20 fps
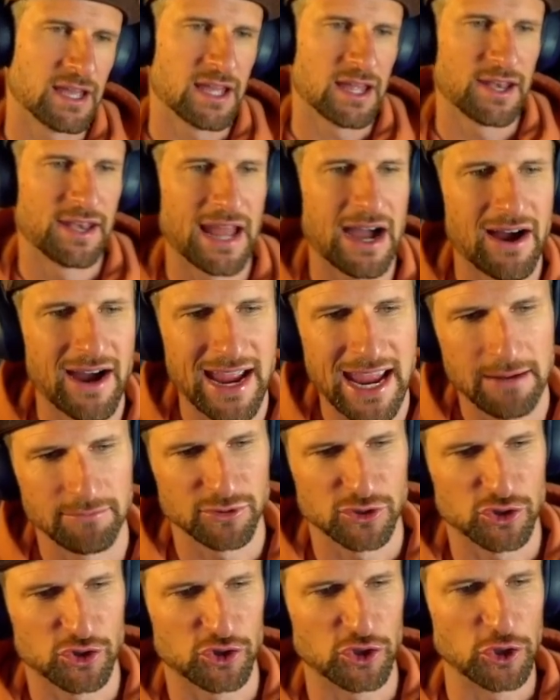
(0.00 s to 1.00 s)
Now I am
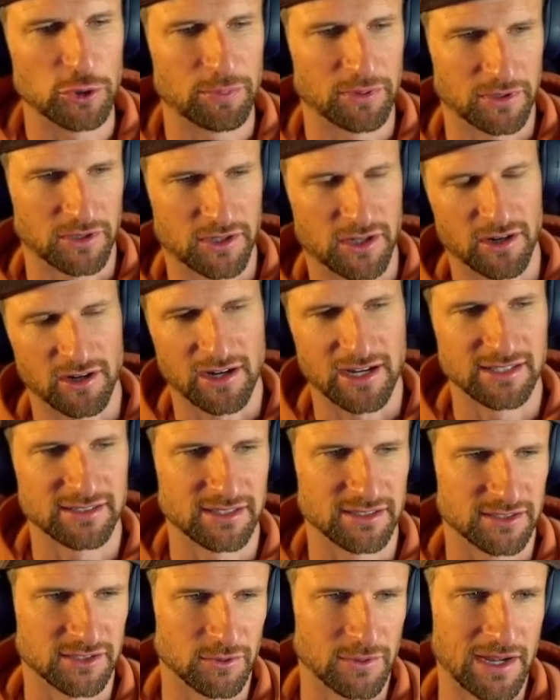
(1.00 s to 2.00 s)
super curious
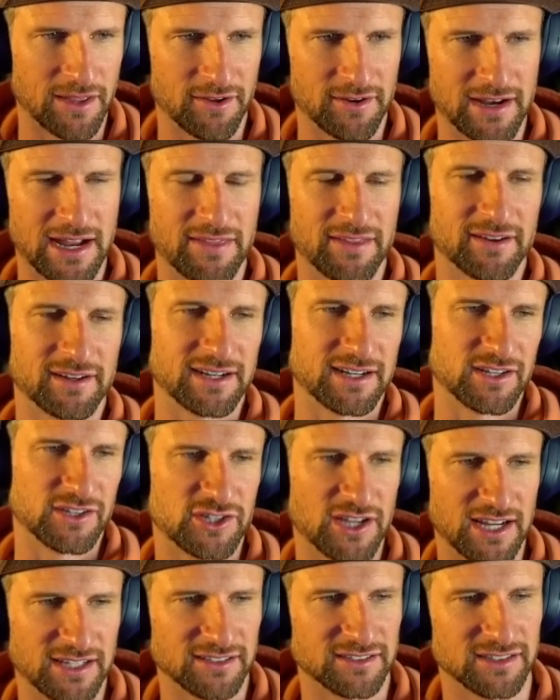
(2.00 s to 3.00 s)
as to whether or not they're going to
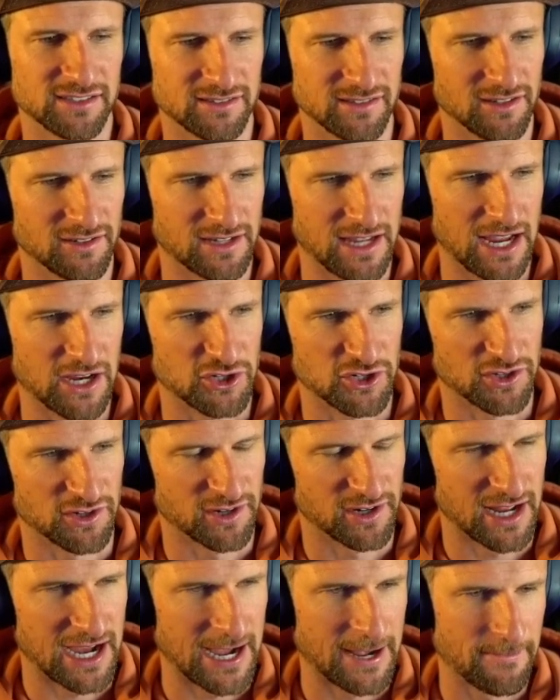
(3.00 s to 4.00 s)
change this location or
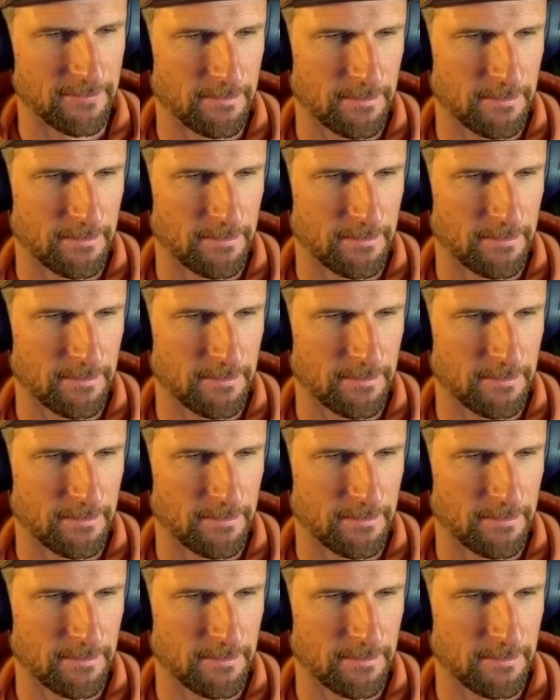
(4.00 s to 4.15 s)
not.